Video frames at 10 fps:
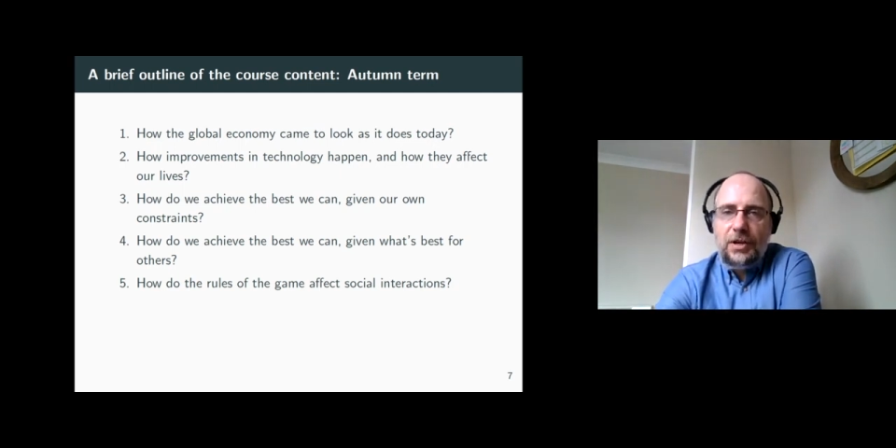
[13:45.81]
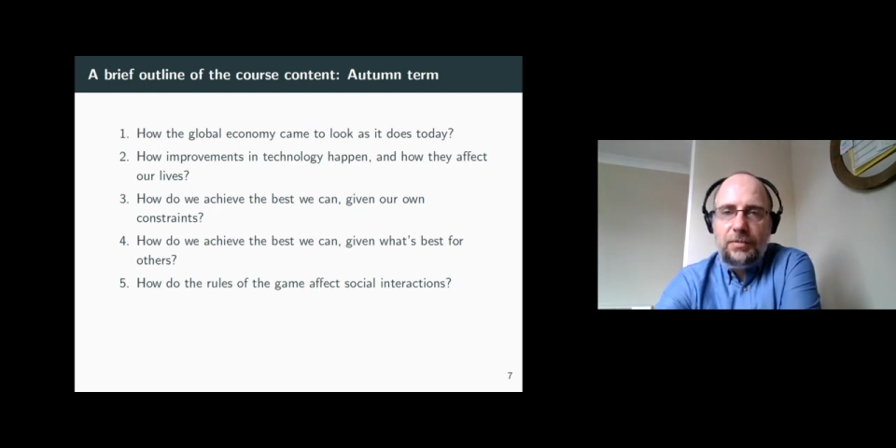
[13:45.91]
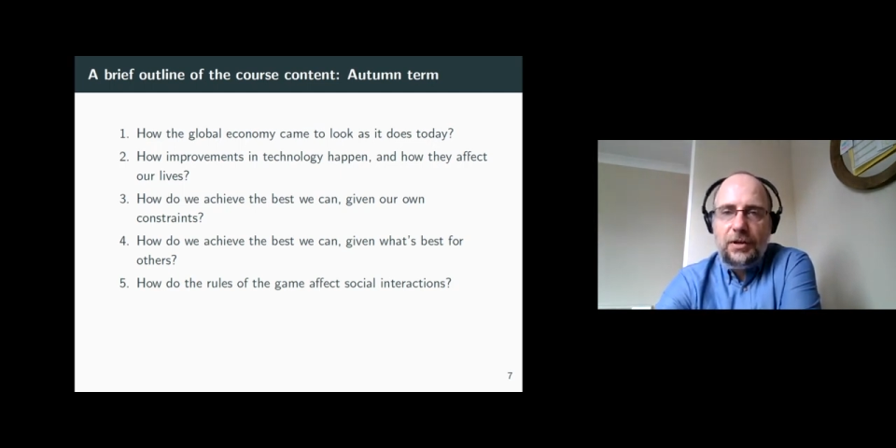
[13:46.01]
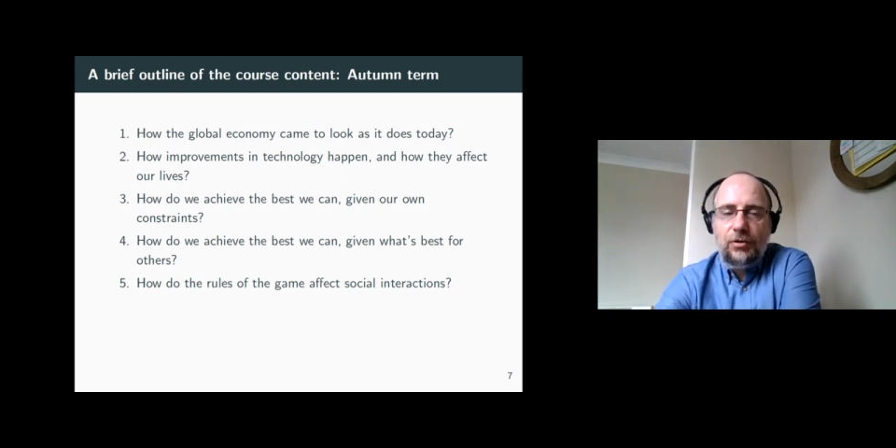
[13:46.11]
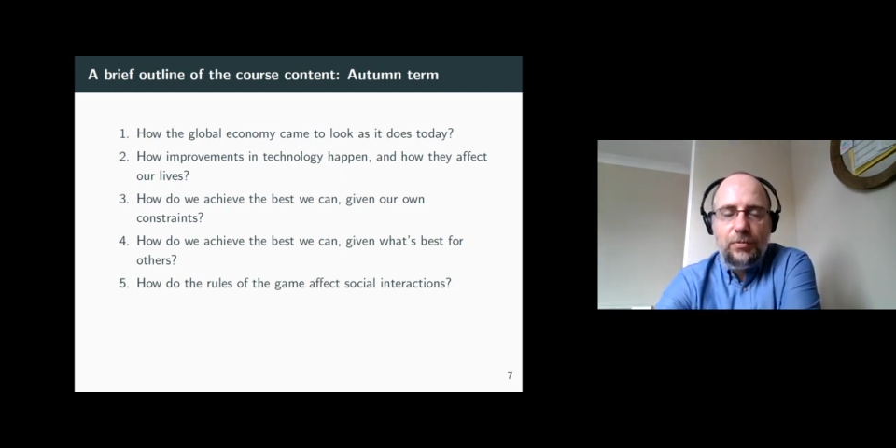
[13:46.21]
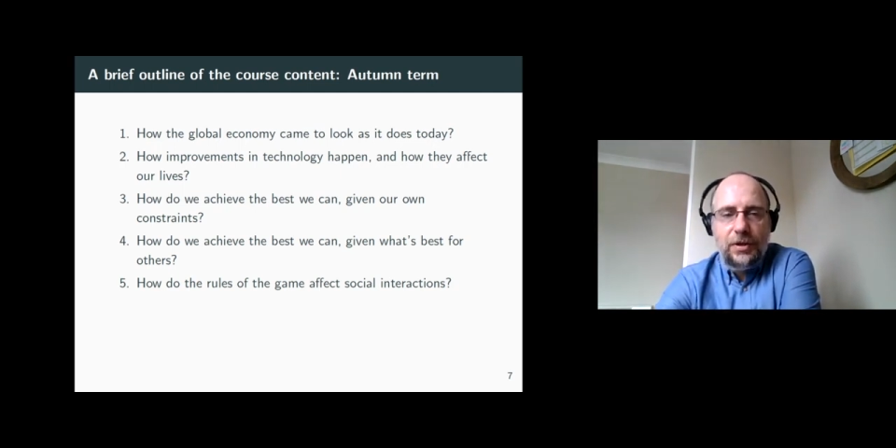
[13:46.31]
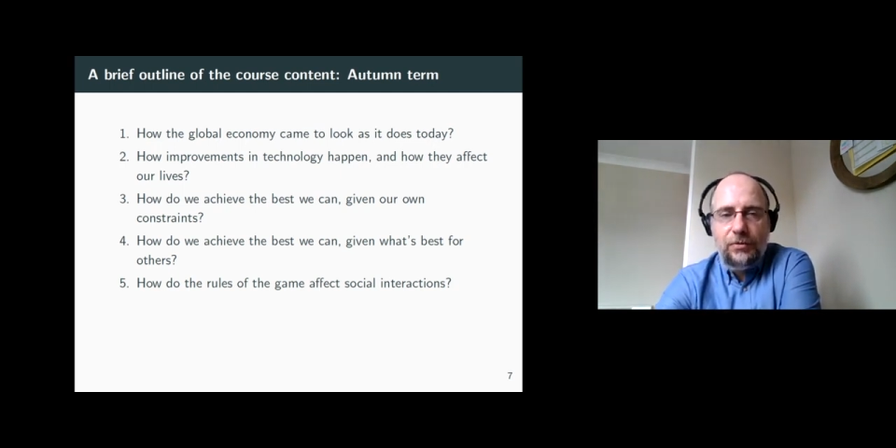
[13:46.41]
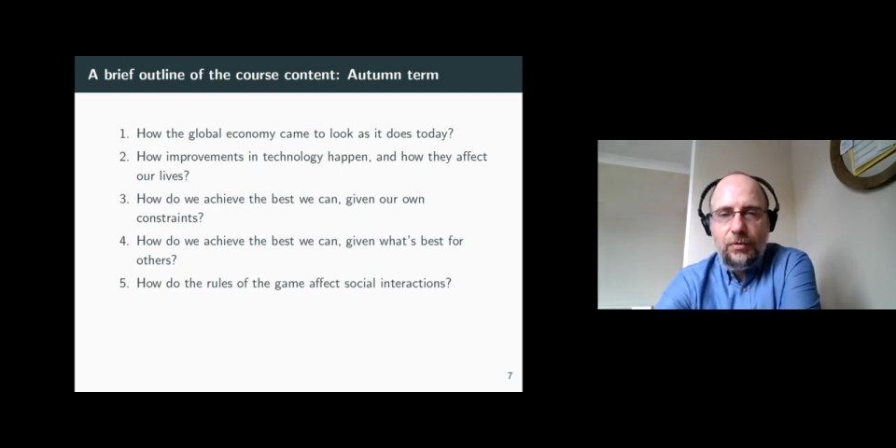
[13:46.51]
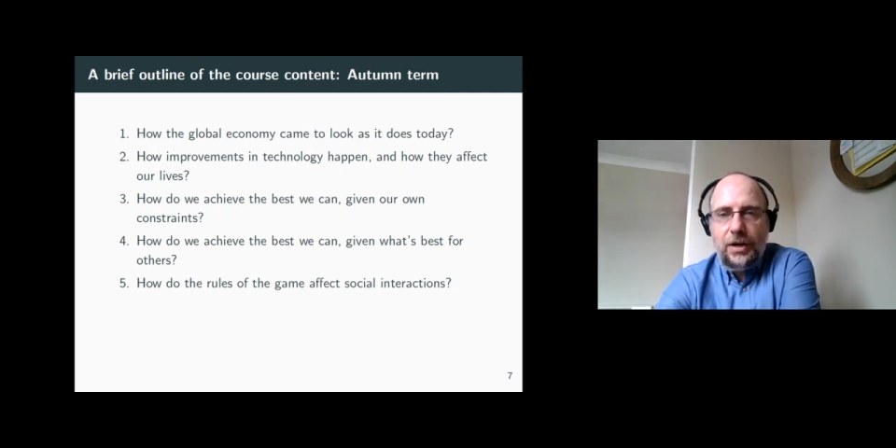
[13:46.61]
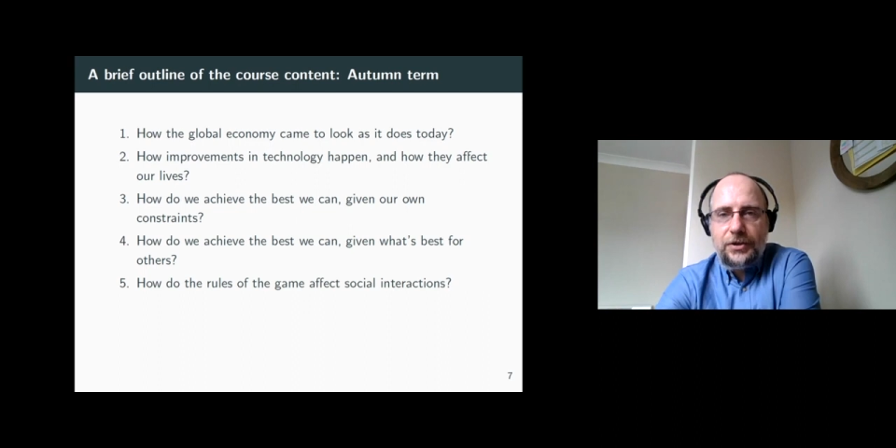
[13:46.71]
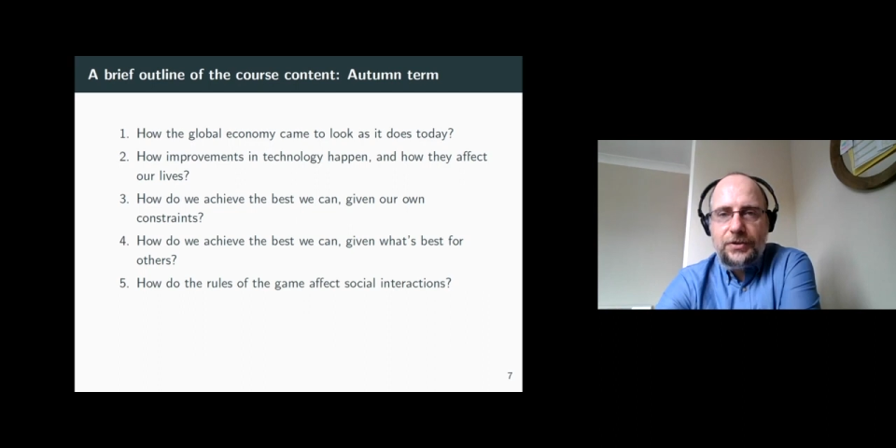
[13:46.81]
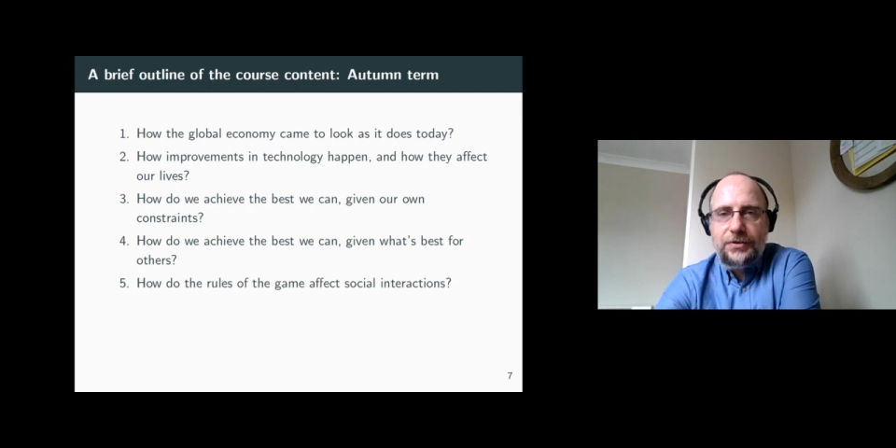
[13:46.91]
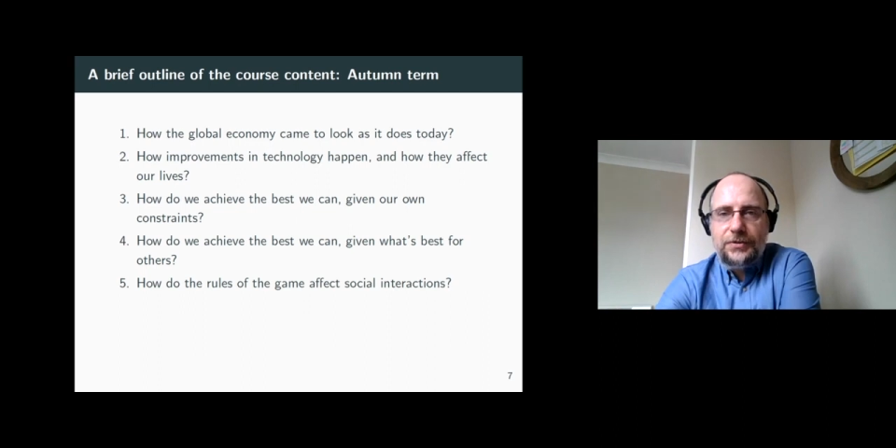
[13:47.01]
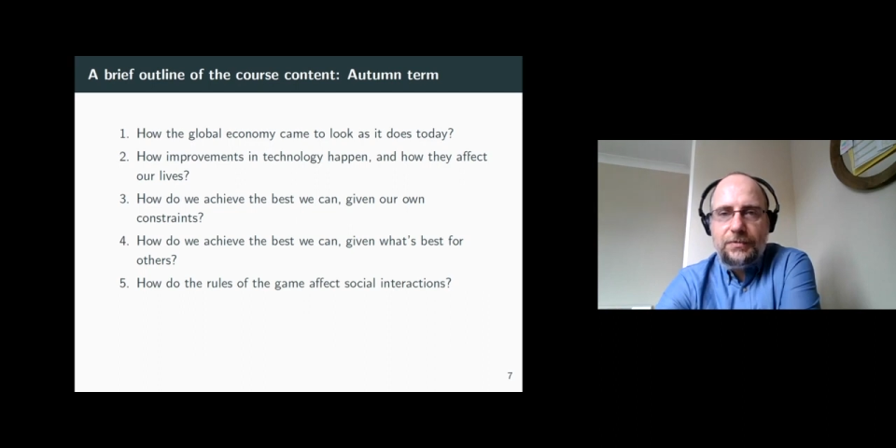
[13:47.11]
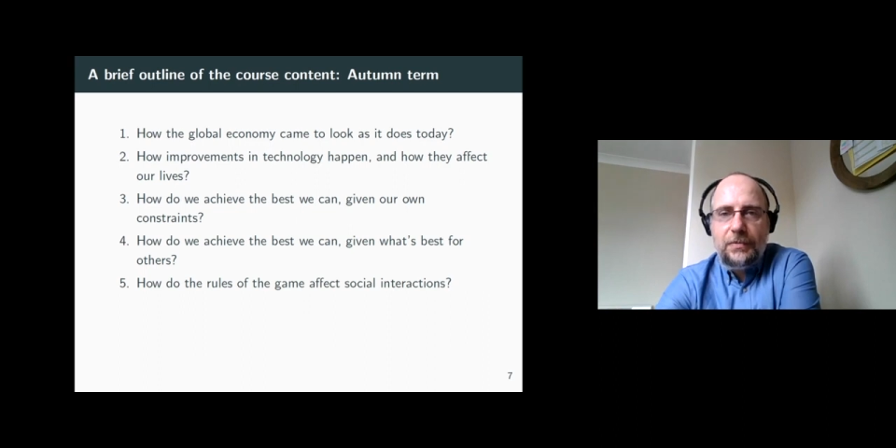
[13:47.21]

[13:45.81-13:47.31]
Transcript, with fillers: shaping human interactions.